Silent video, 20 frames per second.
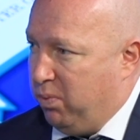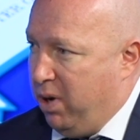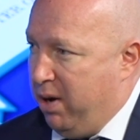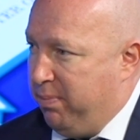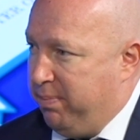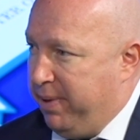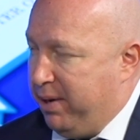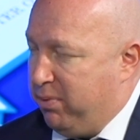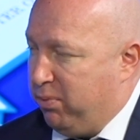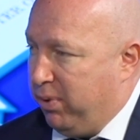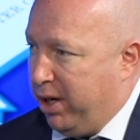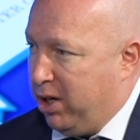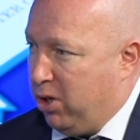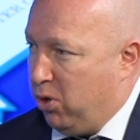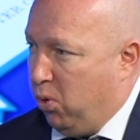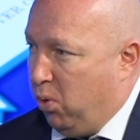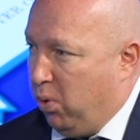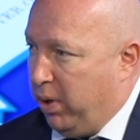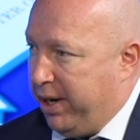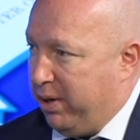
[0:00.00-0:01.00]
we've been
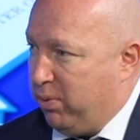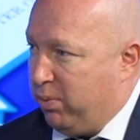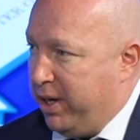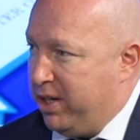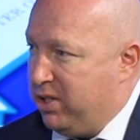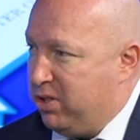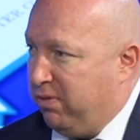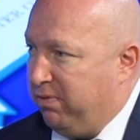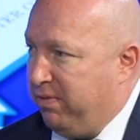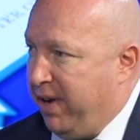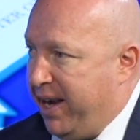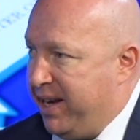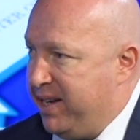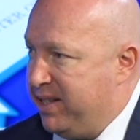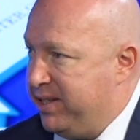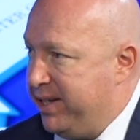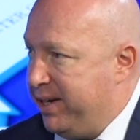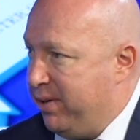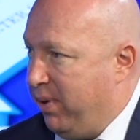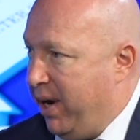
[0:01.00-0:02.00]
recording rental
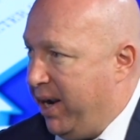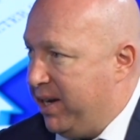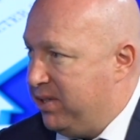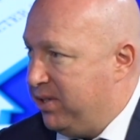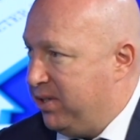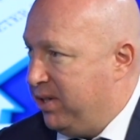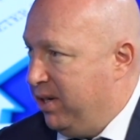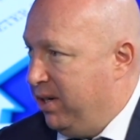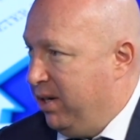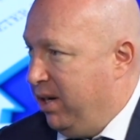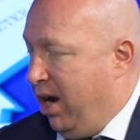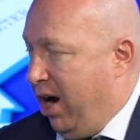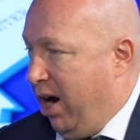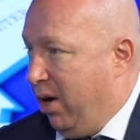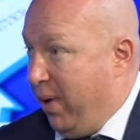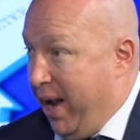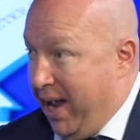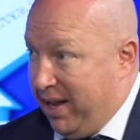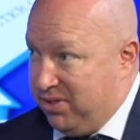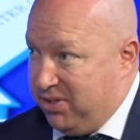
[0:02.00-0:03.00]
vacancy rates
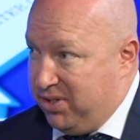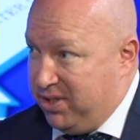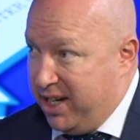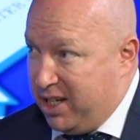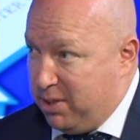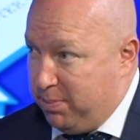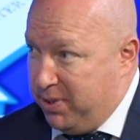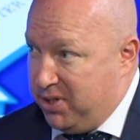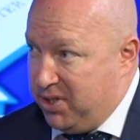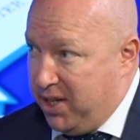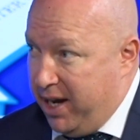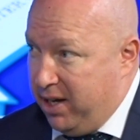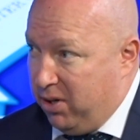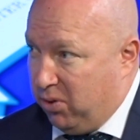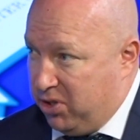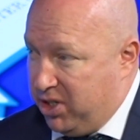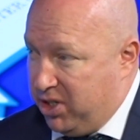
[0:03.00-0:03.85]
around 6% or